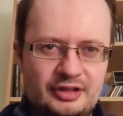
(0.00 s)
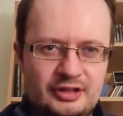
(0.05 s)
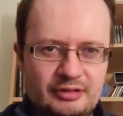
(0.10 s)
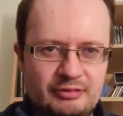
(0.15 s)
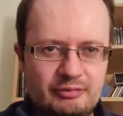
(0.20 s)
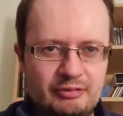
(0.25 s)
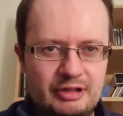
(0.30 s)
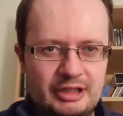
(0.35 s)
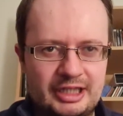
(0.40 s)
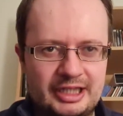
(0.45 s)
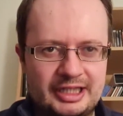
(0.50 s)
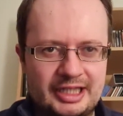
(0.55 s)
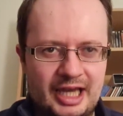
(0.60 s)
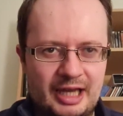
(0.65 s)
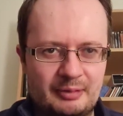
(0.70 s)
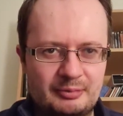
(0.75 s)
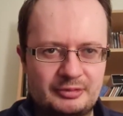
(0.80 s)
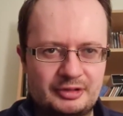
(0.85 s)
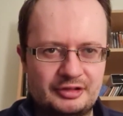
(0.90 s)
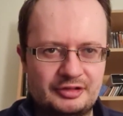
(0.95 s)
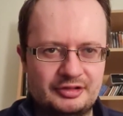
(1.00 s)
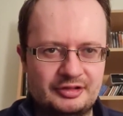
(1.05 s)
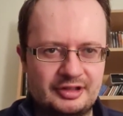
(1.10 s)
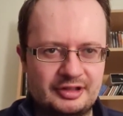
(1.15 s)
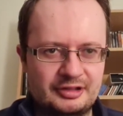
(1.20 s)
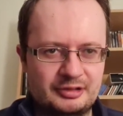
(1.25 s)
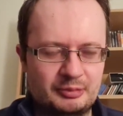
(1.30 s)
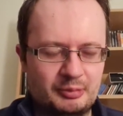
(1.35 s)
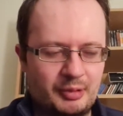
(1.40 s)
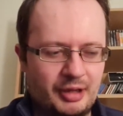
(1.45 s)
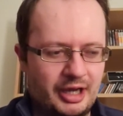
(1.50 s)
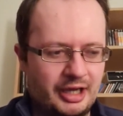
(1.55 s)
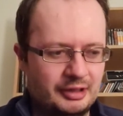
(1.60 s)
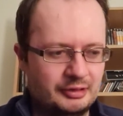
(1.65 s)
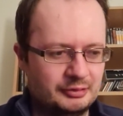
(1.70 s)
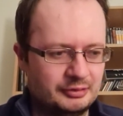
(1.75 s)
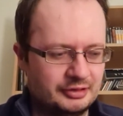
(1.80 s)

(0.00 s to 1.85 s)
really captures this well,